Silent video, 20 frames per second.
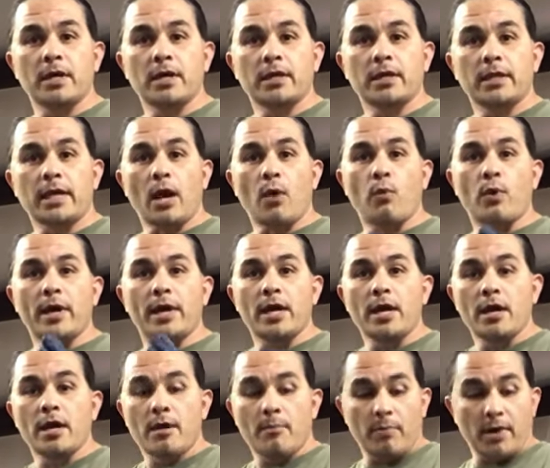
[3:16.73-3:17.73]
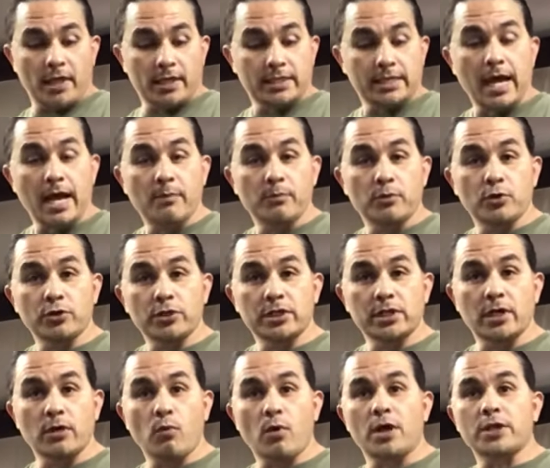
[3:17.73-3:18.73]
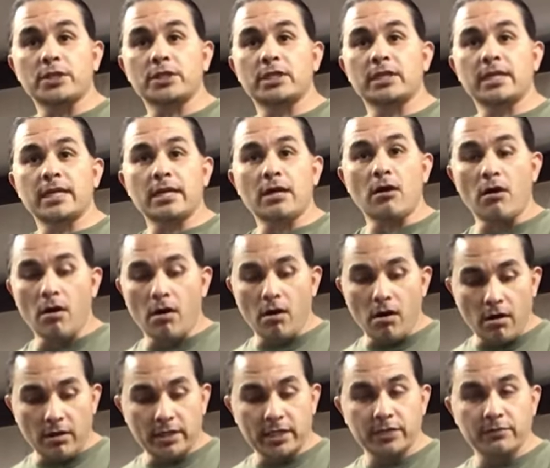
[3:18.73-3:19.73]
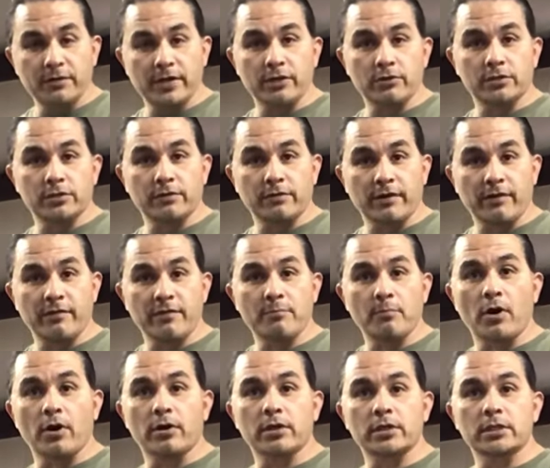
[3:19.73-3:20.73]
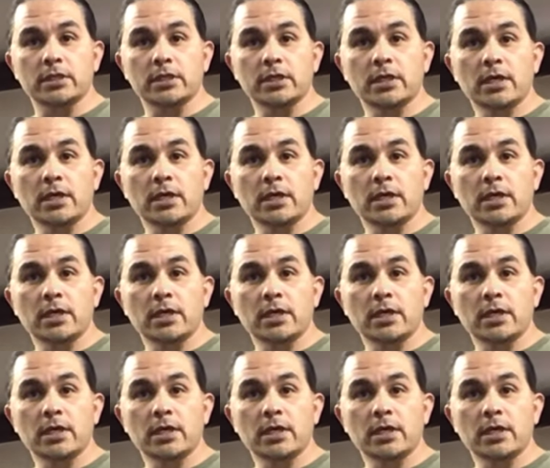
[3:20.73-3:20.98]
That way, by the time you're done watching all these videos of every part,